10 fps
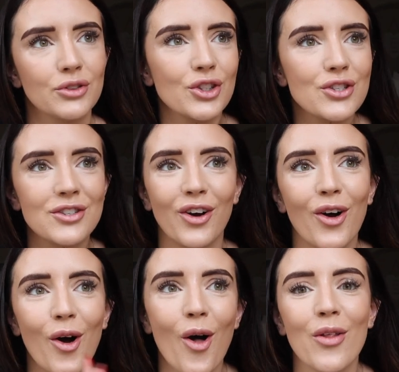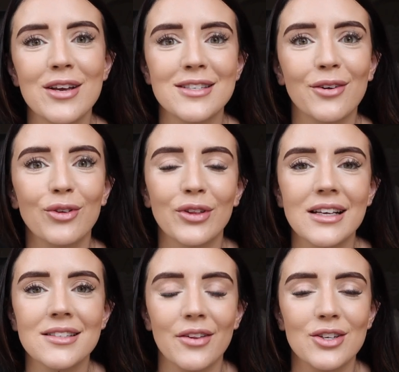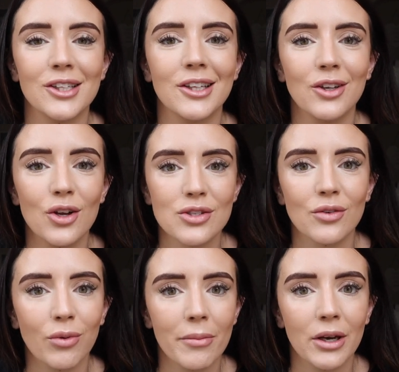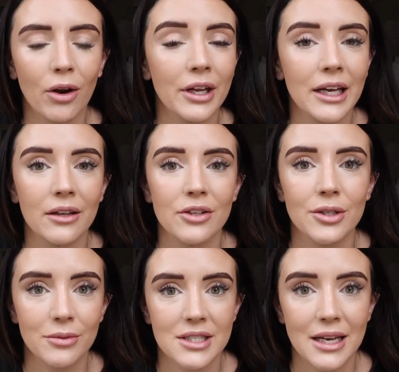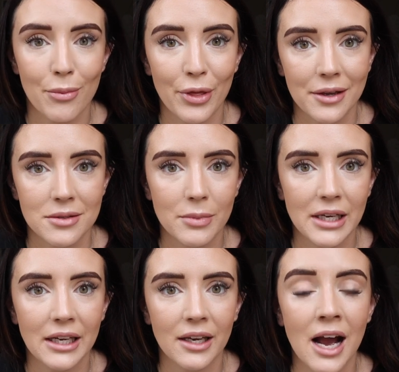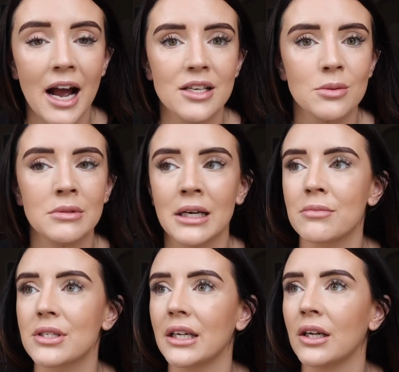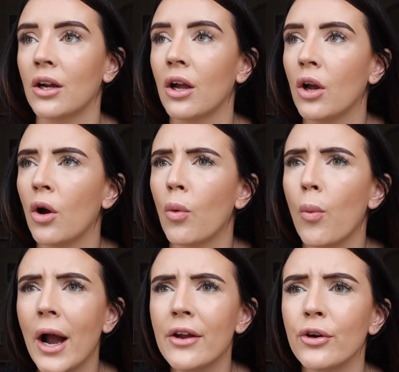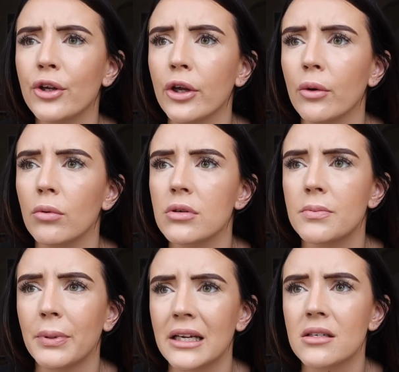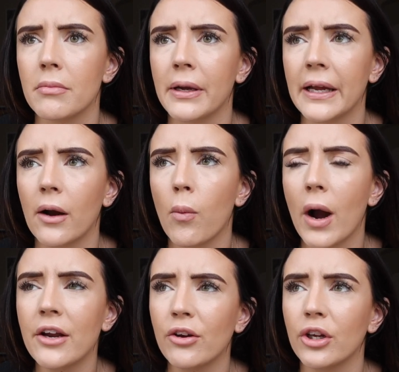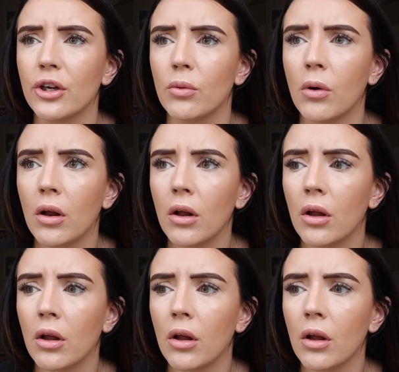just all these different things. Like, there's lots of women on here that do the same thing as me, and I sometimes think, why don't you speak to me, or why don't you